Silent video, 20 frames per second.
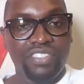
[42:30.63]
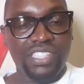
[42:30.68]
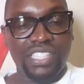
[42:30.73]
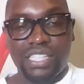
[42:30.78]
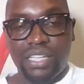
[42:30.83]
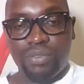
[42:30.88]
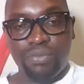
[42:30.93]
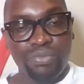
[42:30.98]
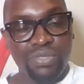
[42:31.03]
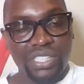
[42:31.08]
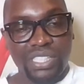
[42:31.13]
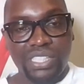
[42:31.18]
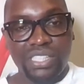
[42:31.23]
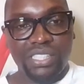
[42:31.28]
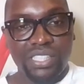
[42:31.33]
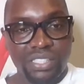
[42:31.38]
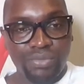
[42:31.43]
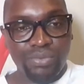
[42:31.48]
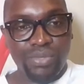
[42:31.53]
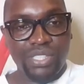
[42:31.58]
visa,
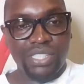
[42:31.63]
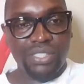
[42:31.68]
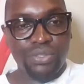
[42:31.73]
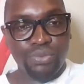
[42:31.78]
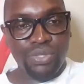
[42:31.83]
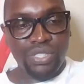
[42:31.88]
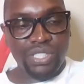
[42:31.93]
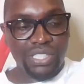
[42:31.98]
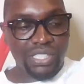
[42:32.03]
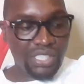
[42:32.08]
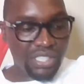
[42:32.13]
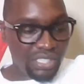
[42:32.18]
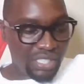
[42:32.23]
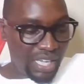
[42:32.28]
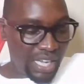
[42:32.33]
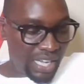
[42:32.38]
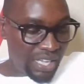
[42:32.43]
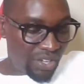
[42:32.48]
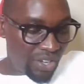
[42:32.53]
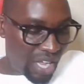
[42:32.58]
which
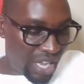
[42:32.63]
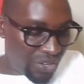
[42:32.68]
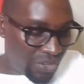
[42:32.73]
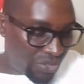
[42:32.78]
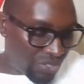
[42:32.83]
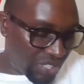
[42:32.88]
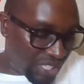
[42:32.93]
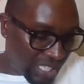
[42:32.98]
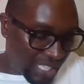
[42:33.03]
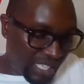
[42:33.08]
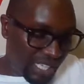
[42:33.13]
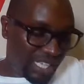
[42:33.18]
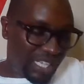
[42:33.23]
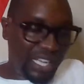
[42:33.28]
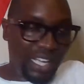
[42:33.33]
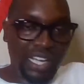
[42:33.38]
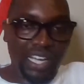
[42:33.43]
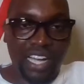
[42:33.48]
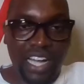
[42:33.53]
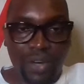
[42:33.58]
I don't
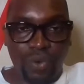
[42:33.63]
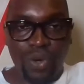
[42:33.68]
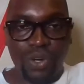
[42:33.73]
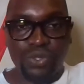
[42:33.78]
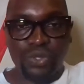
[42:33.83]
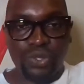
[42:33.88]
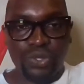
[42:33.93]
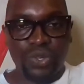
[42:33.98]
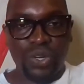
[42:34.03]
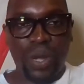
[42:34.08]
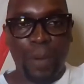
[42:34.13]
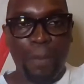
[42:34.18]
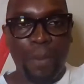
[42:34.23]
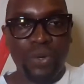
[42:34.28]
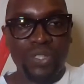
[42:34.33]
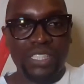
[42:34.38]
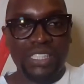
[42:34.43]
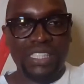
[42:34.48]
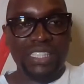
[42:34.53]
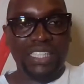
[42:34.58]
think I want to talk
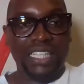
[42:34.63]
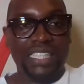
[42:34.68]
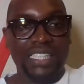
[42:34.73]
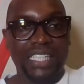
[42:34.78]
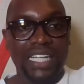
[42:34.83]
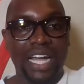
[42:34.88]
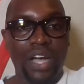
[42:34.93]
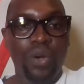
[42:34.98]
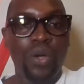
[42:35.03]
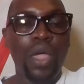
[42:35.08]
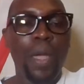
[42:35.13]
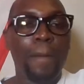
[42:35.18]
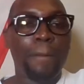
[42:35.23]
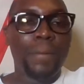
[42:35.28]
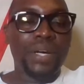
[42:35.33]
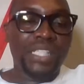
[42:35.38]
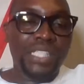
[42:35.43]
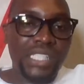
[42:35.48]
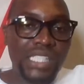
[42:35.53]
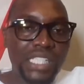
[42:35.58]
about it right now.
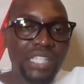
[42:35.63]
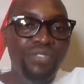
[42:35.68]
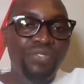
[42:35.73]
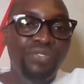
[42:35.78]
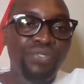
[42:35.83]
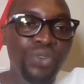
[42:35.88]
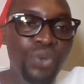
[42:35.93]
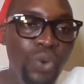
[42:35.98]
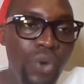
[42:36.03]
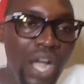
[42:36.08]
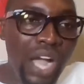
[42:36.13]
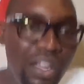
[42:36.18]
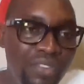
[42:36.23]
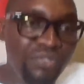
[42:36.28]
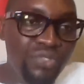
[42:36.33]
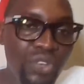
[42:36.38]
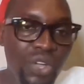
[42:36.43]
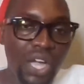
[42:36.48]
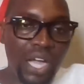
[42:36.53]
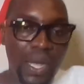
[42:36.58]
But if you
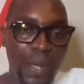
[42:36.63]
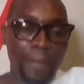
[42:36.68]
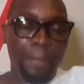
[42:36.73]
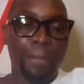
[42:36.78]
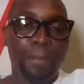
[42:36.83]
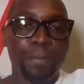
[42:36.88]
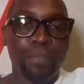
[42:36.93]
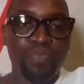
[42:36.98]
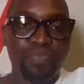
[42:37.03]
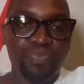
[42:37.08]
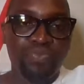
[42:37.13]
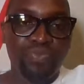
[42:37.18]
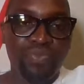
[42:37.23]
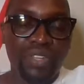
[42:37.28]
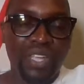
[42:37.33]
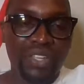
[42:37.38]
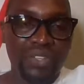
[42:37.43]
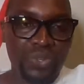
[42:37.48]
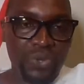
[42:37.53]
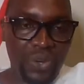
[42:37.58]
have
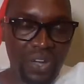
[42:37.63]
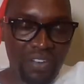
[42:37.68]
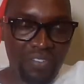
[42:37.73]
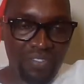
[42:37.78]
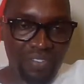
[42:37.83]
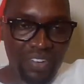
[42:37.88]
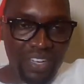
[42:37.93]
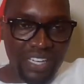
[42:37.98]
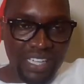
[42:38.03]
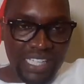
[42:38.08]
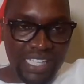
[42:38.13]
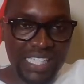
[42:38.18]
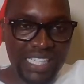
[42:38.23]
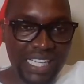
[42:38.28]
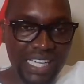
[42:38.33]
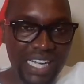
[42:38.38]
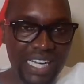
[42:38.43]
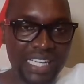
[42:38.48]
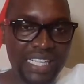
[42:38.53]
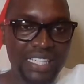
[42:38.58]
your
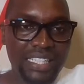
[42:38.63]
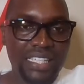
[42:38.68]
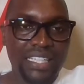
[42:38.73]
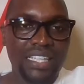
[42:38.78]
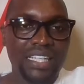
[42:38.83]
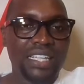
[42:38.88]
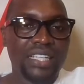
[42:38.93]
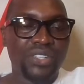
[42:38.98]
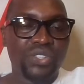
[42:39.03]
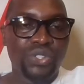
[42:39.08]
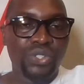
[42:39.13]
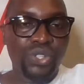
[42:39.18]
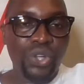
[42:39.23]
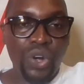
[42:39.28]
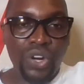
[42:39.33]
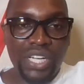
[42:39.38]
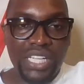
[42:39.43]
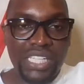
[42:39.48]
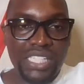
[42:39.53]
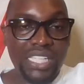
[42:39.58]
green card, you
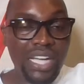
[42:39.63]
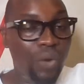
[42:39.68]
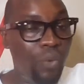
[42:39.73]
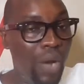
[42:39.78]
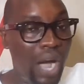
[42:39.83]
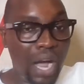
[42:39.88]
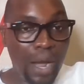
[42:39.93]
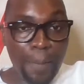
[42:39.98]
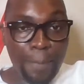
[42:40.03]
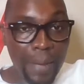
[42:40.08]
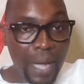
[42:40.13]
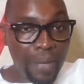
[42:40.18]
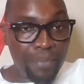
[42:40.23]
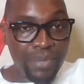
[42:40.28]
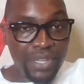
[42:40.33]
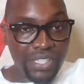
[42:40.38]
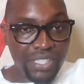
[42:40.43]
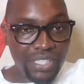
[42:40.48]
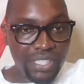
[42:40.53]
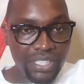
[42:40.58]
don't need a work
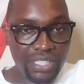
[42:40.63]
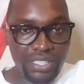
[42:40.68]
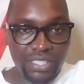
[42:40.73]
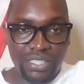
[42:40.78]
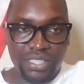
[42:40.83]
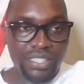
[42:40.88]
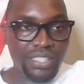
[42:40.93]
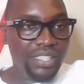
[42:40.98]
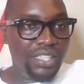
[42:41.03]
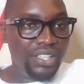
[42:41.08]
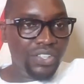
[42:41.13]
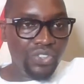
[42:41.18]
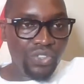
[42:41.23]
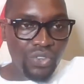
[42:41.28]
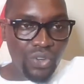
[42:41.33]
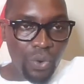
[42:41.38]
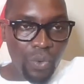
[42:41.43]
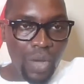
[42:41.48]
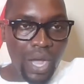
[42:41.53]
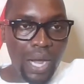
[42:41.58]
permit.
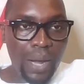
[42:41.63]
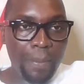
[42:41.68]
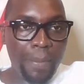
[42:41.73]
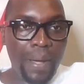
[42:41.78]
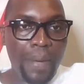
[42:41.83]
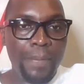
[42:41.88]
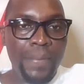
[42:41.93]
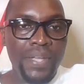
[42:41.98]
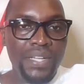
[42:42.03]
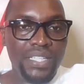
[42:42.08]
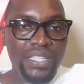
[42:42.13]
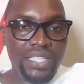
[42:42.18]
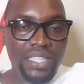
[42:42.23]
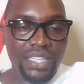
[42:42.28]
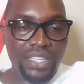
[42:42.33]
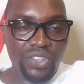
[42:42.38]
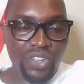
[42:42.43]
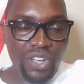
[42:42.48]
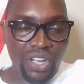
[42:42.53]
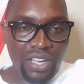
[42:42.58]
Your work permit,
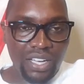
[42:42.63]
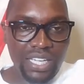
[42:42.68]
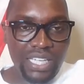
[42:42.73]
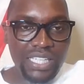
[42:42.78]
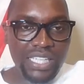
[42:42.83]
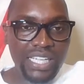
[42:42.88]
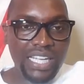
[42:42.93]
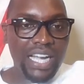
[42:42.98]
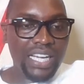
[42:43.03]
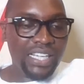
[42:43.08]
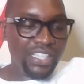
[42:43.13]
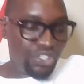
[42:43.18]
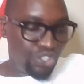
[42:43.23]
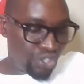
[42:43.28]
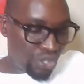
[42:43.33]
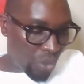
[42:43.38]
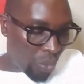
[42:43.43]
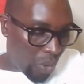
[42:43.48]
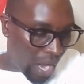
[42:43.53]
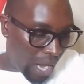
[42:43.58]
your green card
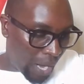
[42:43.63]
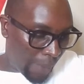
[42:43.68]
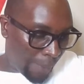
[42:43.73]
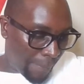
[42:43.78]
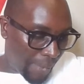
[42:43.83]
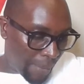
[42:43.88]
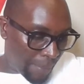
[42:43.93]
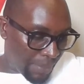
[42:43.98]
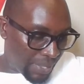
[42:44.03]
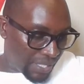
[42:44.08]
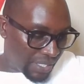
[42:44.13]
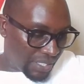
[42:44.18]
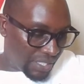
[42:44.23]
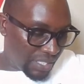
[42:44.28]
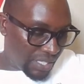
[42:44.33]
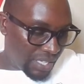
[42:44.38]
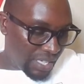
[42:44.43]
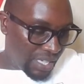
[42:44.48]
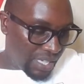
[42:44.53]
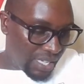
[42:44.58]
is your work
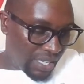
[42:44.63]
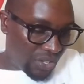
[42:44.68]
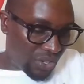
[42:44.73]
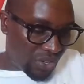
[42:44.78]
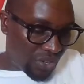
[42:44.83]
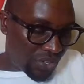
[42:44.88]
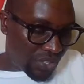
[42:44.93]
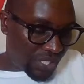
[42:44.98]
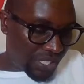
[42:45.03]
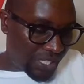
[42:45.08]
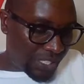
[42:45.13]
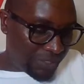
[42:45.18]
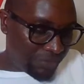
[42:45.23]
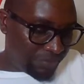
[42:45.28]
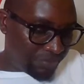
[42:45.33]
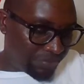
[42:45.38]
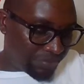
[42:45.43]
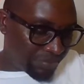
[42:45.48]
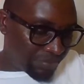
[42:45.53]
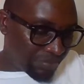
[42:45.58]
permit.
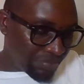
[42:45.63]
Okay.